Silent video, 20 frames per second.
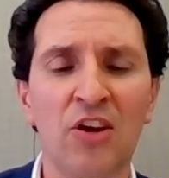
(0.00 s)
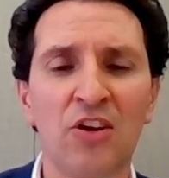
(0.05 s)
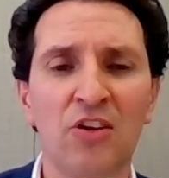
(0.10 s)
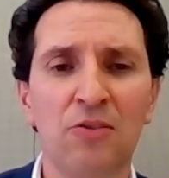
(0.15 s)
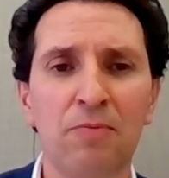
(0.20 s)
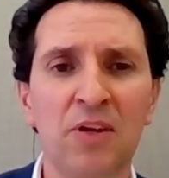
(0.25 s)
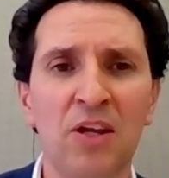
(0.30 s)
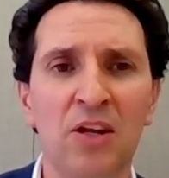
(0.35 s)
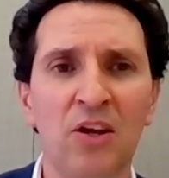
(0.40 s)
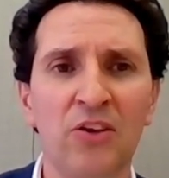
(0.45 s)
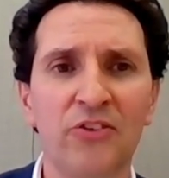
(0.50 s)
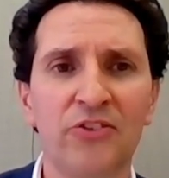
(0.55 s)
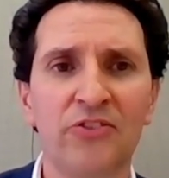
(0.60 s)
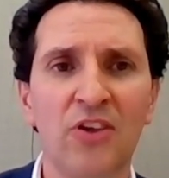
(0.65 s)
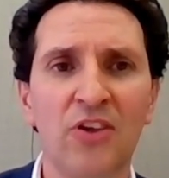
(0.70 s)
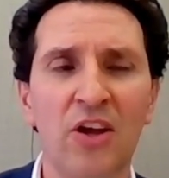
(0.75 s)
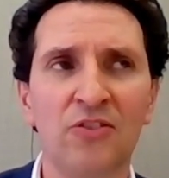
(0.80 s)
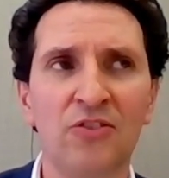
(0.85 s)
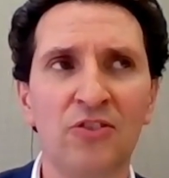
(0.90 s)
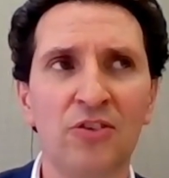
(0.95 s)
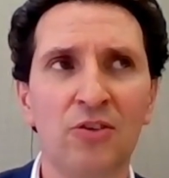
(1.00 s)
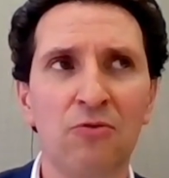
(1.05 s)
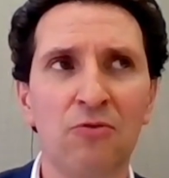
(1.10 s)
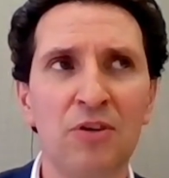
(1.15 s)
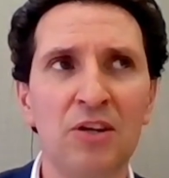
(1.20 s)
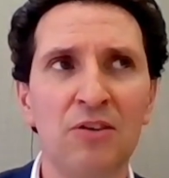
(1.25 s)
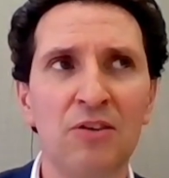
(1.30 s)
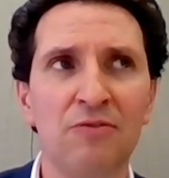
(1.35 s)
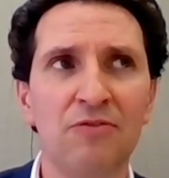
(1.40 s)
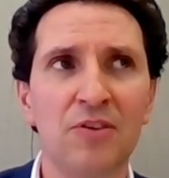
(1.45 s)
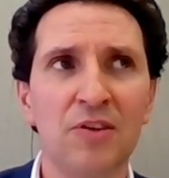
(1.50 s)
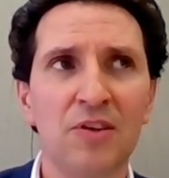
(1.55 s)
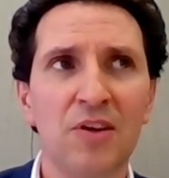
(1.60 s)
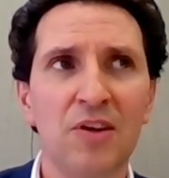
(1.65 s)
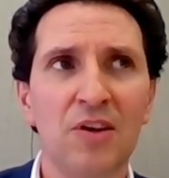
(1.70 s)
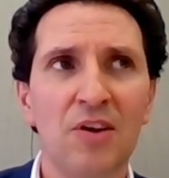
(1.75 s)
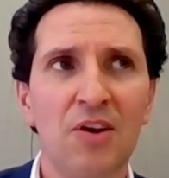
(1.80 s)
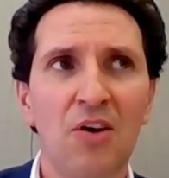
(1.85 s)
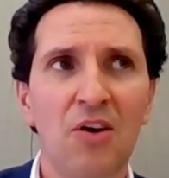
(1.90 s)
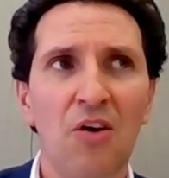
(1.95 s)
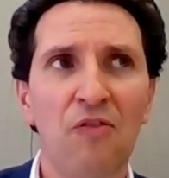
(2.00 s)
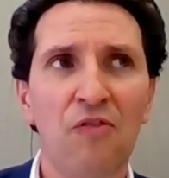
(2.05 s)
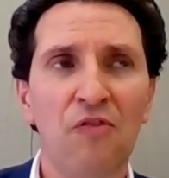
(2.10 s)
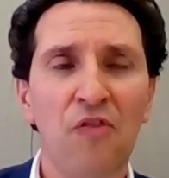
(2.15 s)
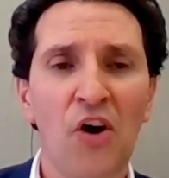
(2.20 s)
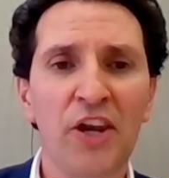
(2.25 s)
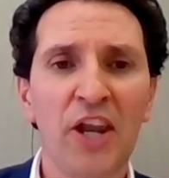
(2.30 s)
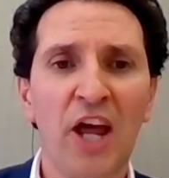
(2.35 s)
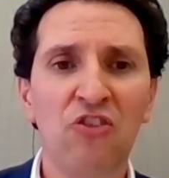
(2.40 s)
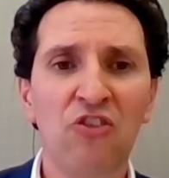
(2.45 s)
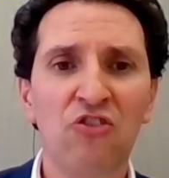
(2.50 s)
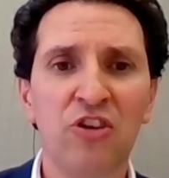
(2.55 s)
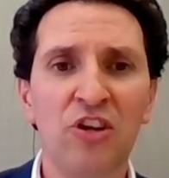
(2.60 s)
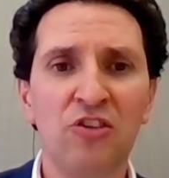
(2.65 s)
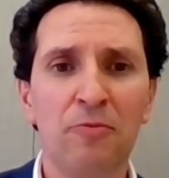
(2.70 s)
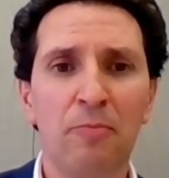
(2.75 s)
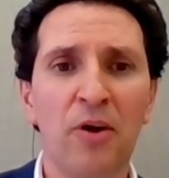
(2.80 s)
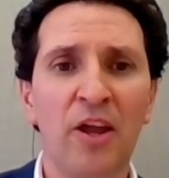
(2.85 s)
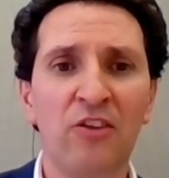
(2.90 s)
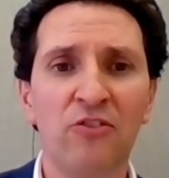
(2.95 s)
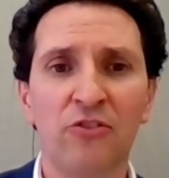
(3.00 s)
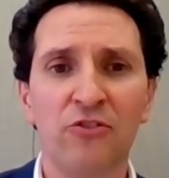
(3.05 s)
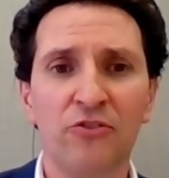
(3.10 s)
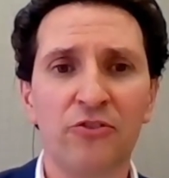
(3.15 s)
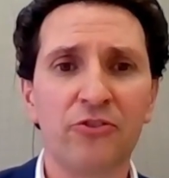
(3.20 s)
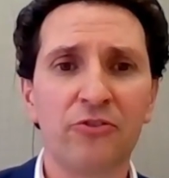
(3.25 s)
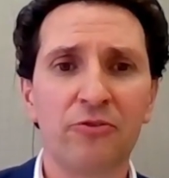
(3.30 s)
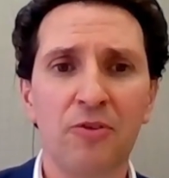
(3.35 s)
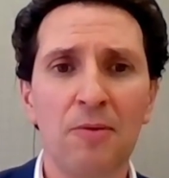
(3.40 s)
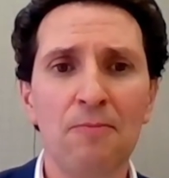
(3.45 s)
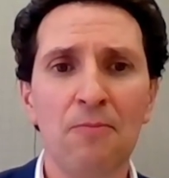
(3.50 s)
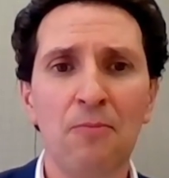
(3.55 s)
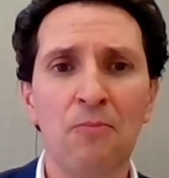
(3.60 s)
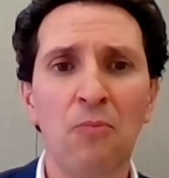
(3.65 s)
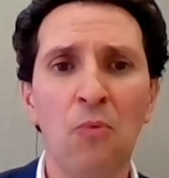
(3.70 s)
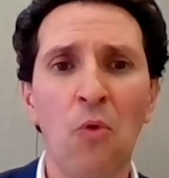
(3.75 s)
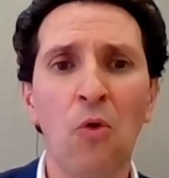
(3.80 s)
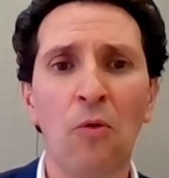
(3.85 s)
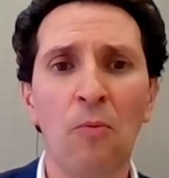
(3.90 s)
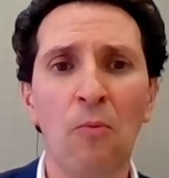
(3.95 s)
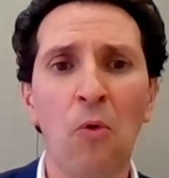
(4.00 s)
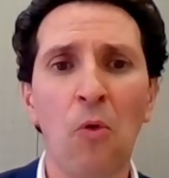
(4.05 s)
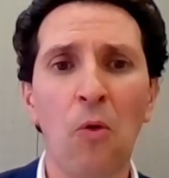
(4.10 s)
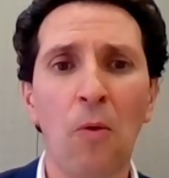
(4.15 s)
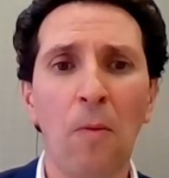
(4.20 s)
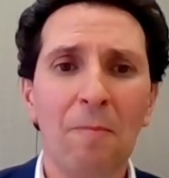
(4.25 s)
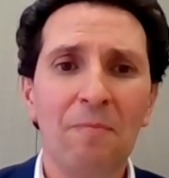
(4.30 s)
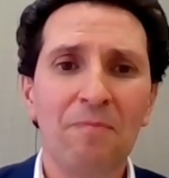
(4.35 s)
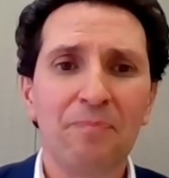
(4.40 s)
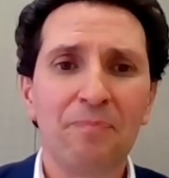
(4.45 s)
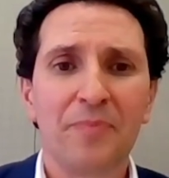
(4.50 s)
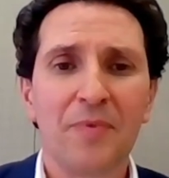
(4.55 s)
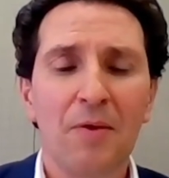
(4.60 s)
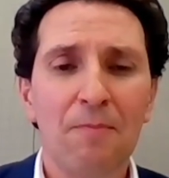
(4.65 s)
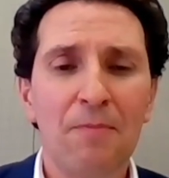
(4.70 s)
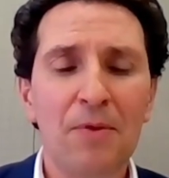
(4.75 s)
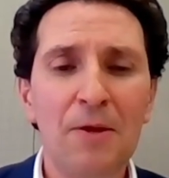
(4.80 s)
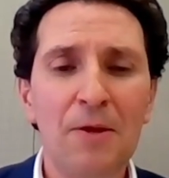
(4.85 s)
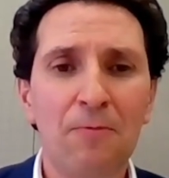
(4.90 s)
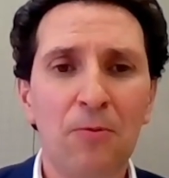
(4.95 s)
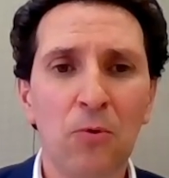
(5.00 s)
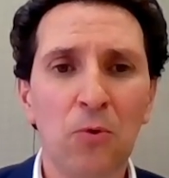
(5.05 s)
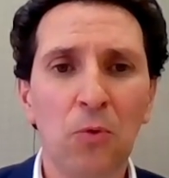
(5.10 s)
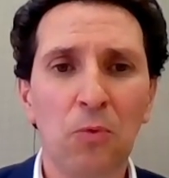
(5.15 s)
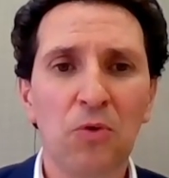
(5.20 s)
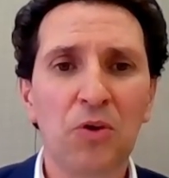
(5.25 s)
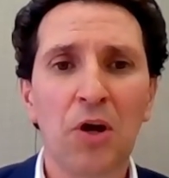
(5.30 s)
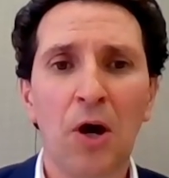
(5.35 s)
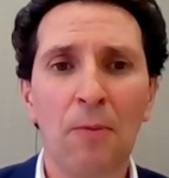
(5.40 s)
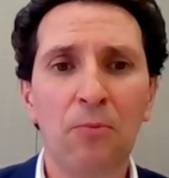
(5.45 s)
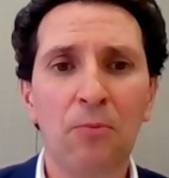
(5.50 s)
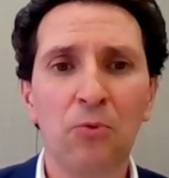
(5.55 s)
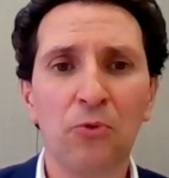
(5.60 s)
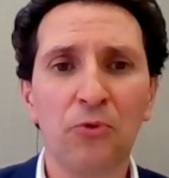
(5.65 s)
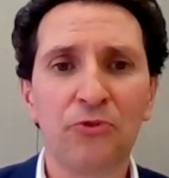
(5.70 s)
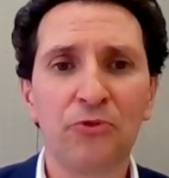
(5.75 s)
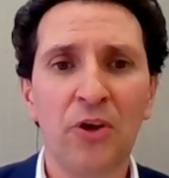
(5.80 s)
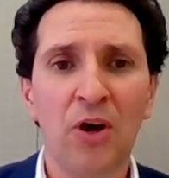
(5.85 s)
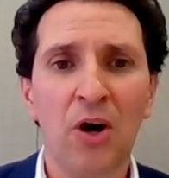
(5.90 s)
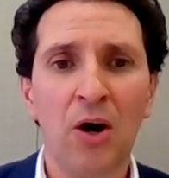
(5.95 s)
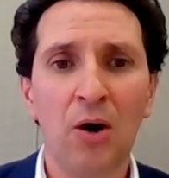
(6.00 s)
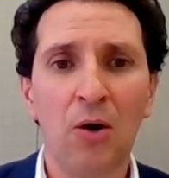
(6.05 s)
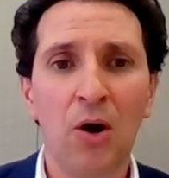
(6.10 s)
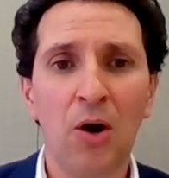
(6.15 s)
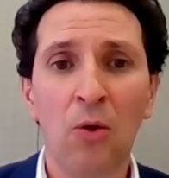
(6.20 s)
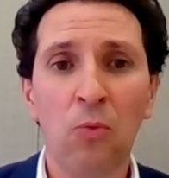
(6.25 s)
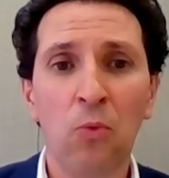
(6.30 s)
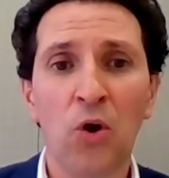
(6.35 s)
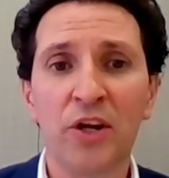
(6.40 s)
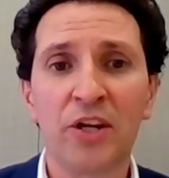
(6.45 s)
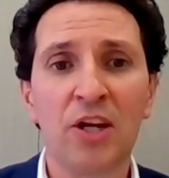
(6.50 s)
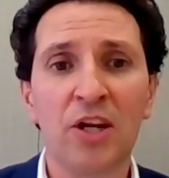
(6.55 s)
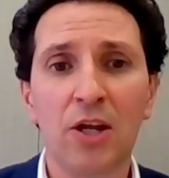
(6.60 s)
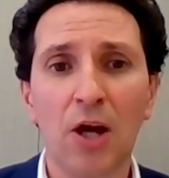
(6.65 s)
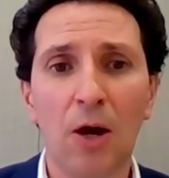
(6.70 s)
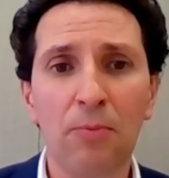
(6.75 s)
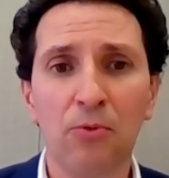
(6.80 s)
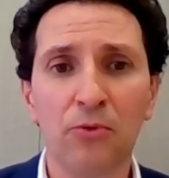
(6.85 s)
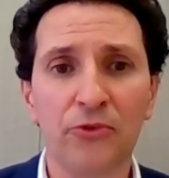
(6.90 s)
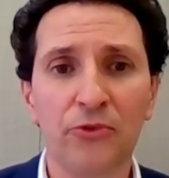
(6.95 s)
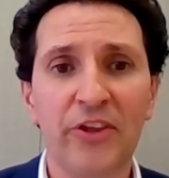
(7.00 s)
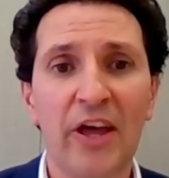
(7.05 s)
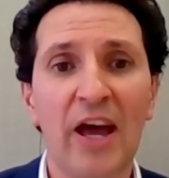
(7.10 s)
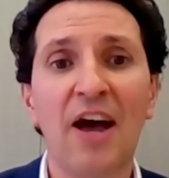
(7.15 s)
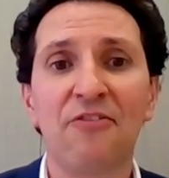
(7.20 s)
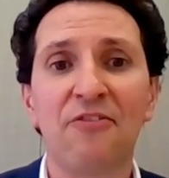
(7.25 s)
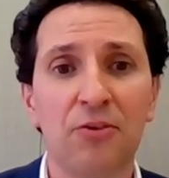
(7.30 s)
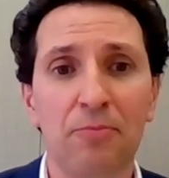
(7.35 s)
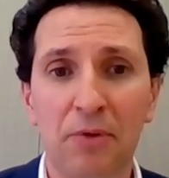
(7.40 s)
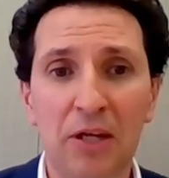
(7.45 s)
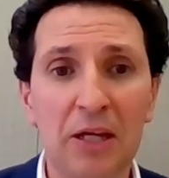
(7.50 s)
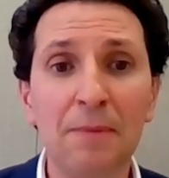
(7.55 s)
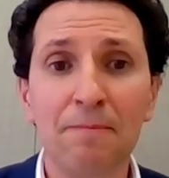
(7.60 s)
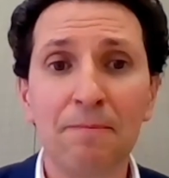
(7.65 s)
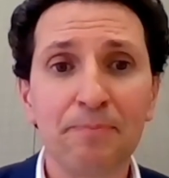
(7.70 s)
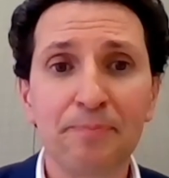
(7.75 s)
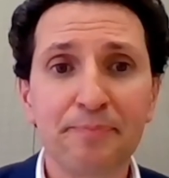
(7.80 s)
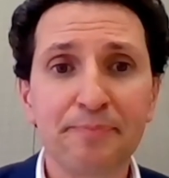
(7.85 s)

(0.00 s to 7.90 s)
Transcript: going to be a certain degree of financial independence. And more and more couples are working couples. They have to be.